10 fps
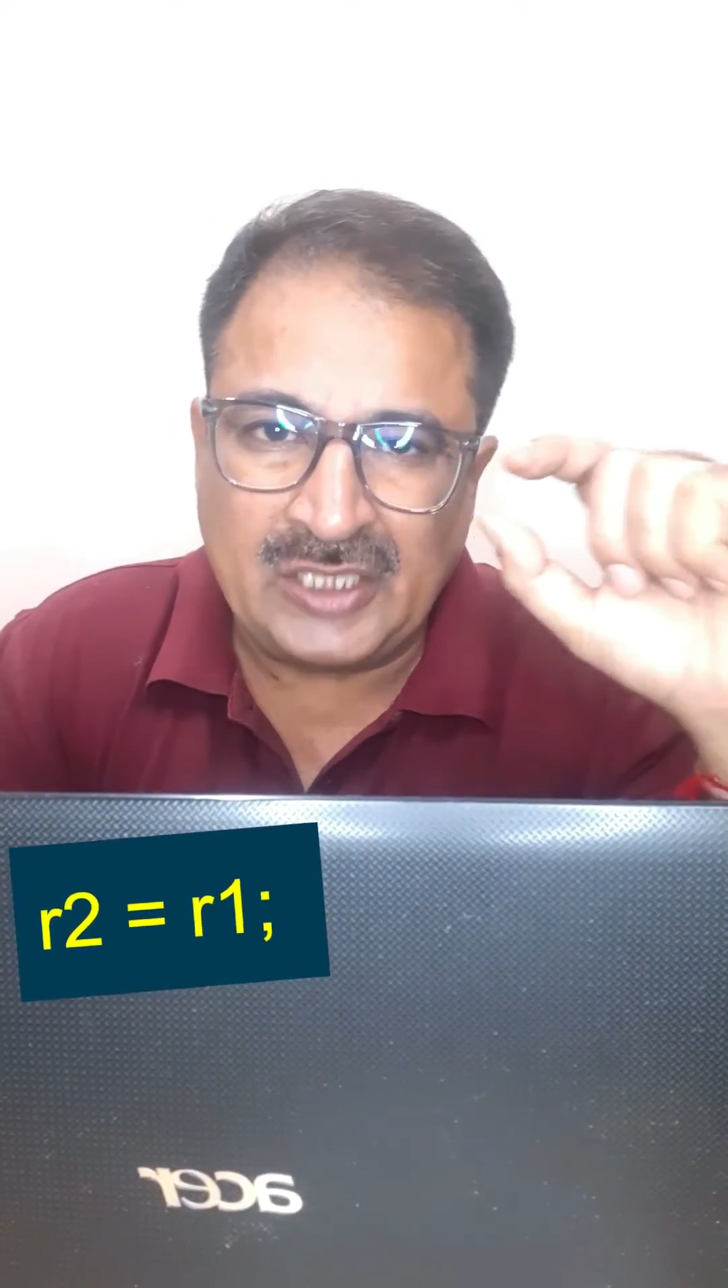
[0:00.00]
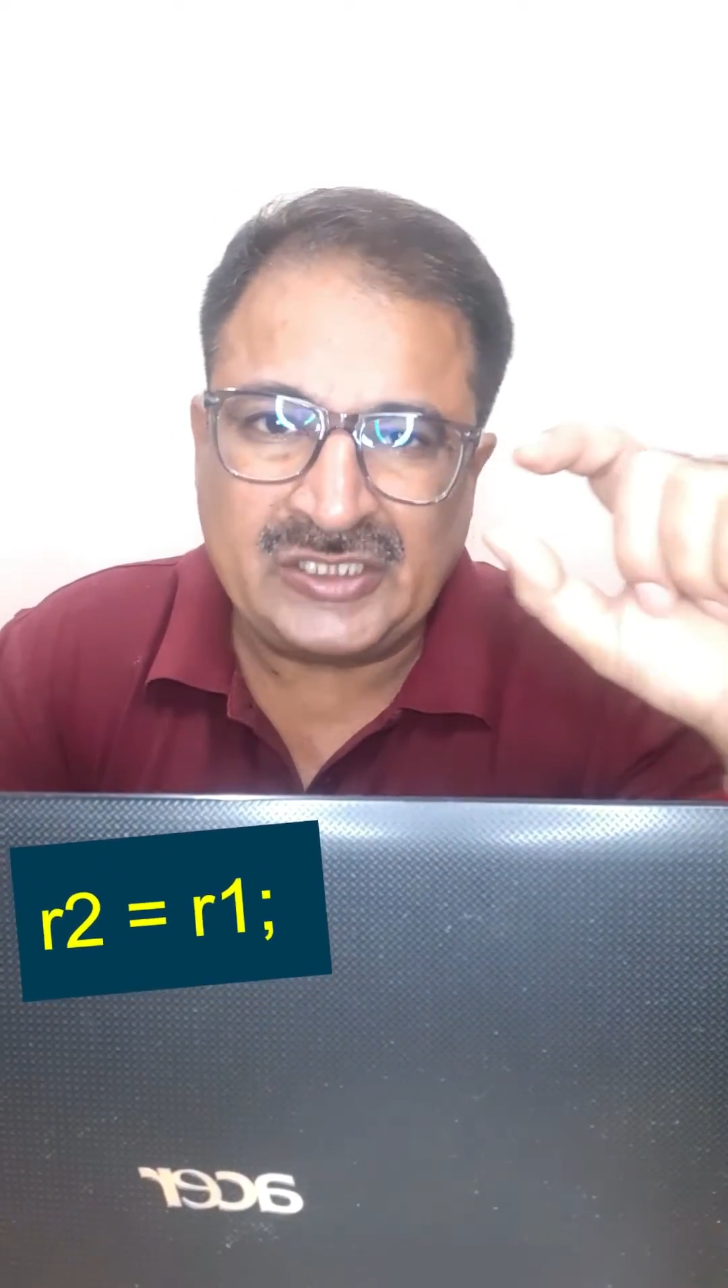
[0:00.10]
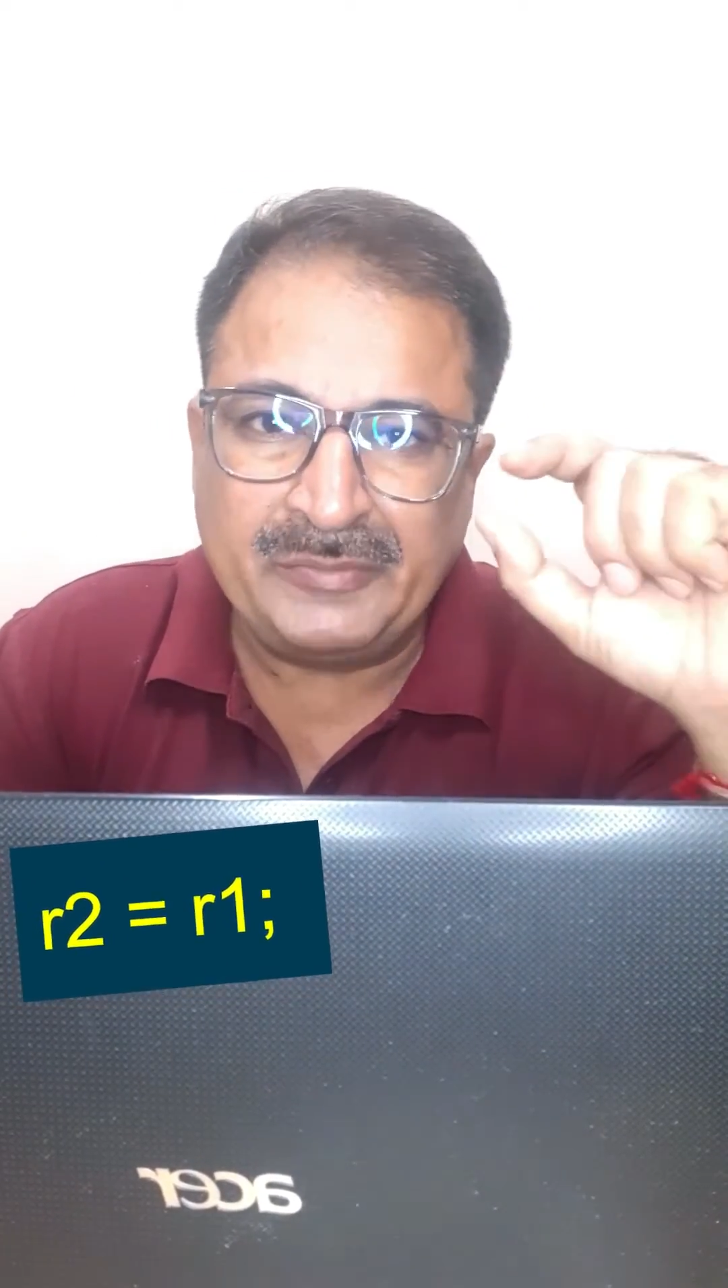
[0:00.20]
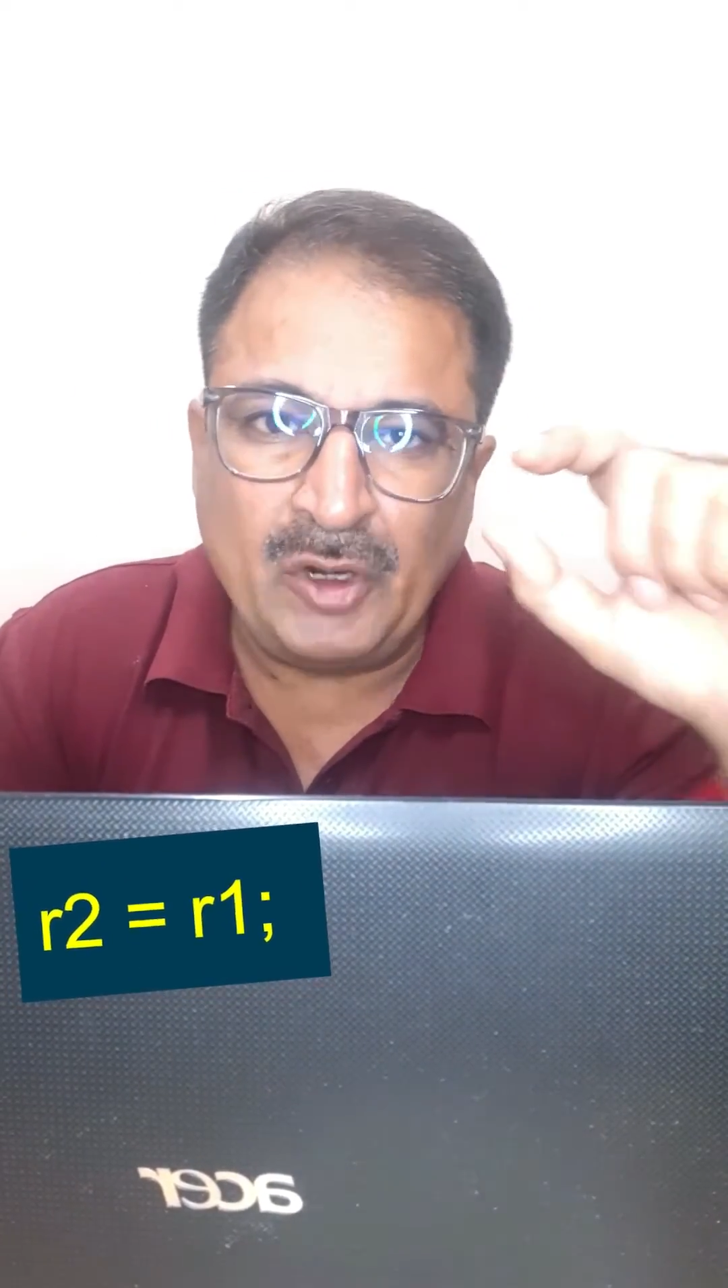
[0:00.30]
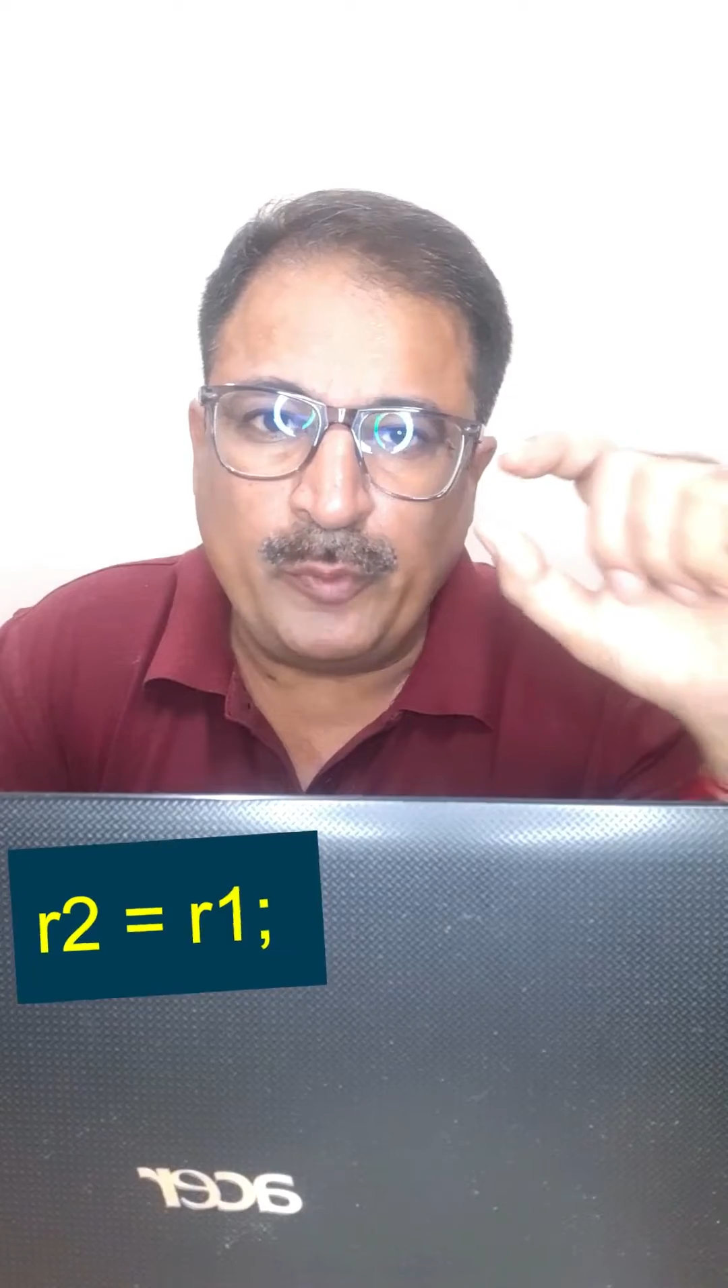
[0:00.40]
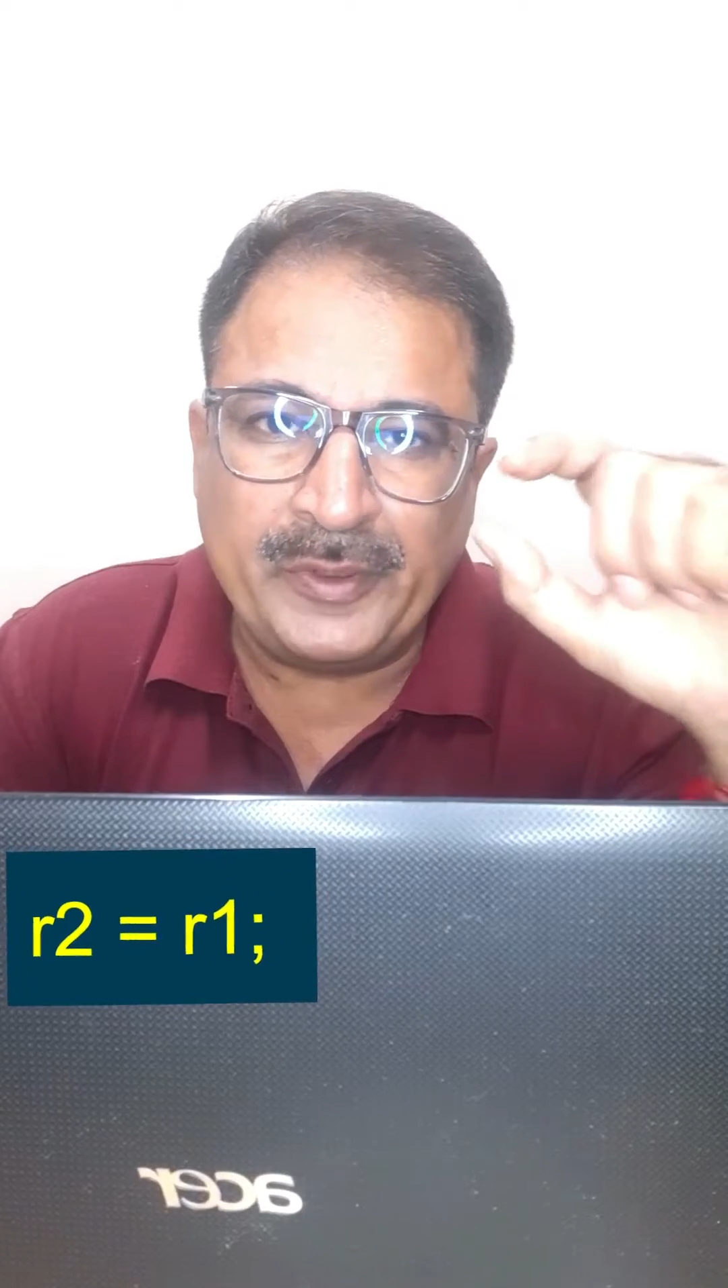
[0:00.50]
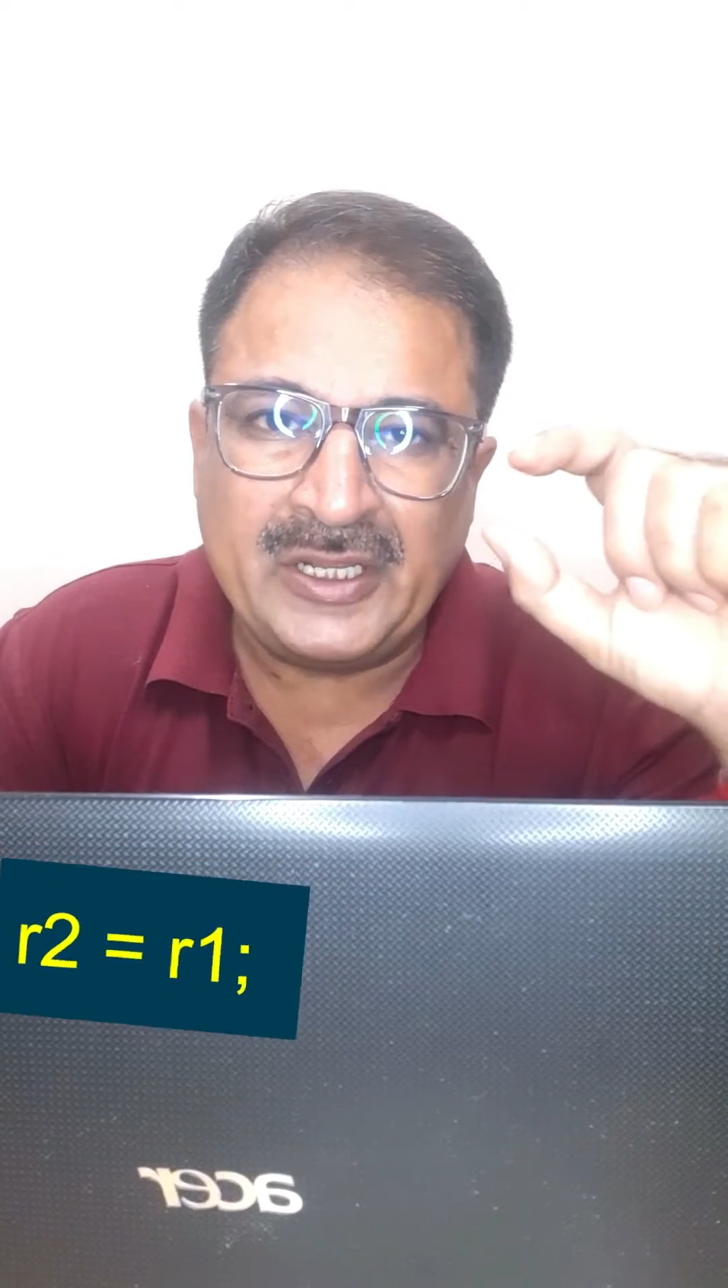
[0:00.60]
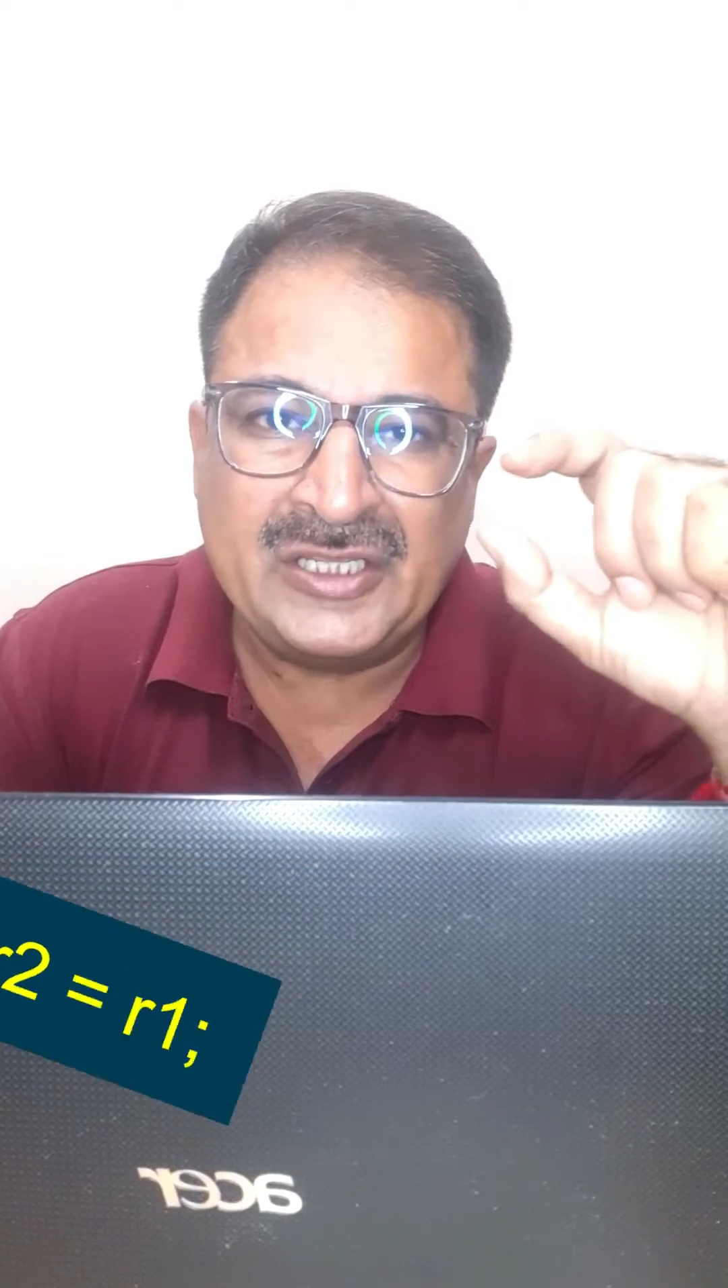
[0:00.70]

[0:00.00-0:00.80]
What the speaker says: assignment operator